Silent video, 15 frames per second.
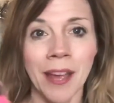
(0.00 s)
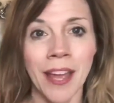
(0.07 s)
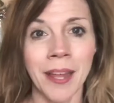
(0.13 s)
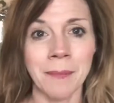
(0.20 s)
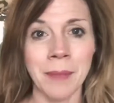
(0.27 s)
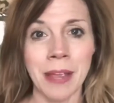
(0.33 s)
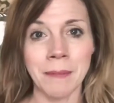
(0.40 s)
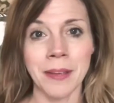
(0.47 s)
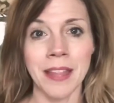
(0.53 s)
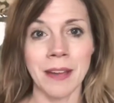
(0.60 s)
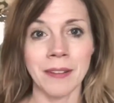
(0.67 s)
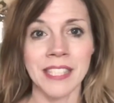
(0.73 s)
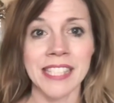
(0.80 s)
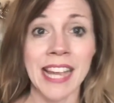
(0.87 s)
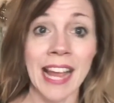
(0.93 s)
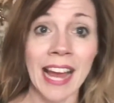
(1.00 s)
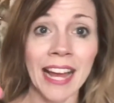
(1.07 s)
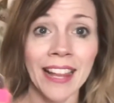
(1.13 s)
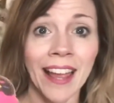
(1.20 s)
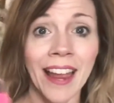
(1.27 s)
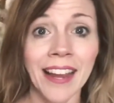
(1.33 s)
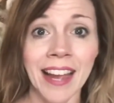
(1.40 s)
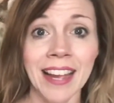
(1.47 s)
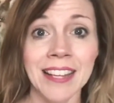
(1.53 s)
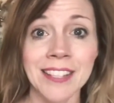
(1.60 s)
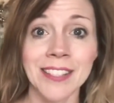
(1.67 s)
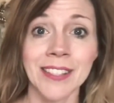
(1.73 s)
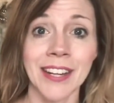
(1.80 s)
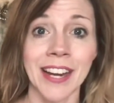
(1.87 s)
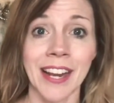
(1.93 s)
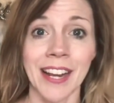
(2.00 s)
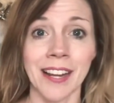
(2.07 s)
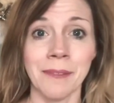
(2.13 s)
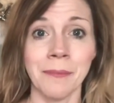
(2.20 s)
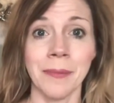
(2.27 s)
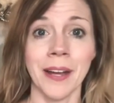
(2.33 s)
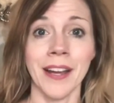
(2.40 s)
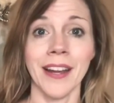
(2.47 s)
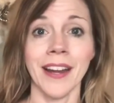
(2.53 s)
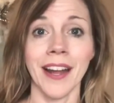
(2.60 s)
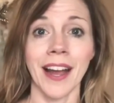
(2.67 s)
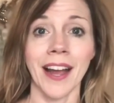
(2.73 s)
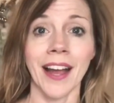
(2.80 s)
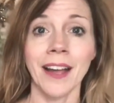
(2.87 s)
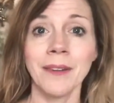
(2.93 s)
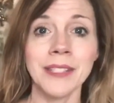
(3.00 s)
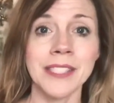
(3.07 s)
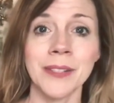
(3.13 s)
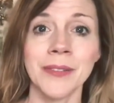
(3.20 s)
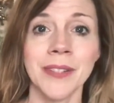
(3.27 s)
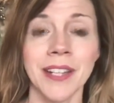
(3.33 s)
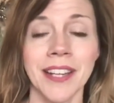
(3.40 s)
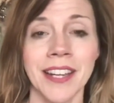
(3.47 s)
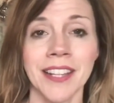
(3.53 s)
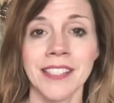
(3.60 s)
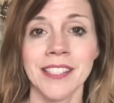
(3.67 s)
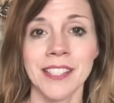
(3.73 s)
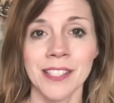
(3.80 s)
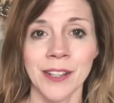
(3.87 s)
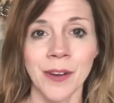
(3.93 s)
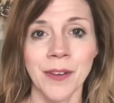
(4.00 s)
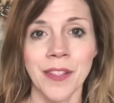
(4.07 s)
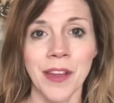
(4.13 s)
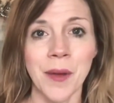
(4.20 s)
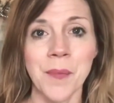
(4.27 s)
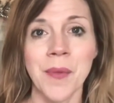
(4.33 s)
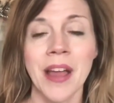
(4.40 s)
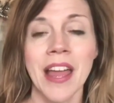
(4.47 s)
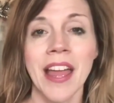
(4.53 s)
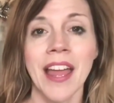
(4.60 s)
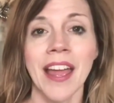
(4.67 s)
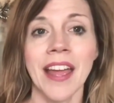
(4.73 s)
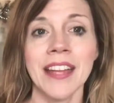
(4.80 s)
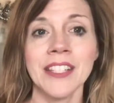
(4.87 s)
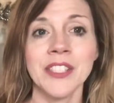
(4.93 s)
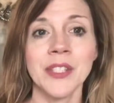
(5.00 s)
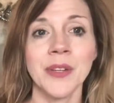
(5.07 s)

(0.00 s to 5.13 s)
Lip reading: And maybe they would say, I like ice cream. But I wasn't really getting to know them. And so